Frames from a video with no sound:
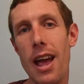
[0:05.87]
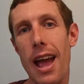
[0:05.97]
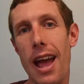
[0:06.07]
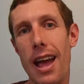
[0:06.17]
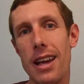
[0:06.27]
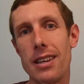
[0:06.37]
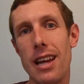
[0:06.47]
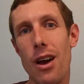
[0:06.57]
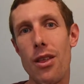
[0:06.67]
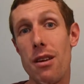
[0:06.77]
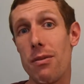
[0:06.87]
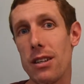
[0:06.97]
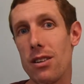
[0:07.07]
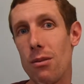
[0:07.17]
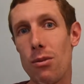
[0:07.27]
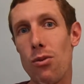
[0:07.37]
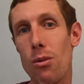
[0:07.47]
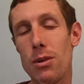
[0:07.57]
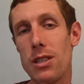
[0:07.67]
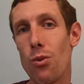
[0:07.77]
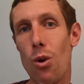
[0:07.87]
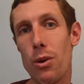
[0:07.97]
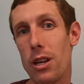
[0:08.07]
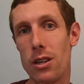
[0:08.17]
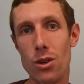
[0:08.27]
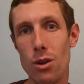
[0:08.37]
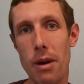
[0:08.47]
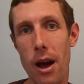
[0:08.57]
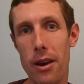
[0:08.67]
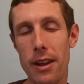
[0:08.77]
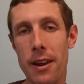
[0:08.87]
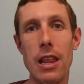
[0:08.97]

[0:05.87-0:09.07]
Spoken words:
and how that affects our performance and what we can do about it.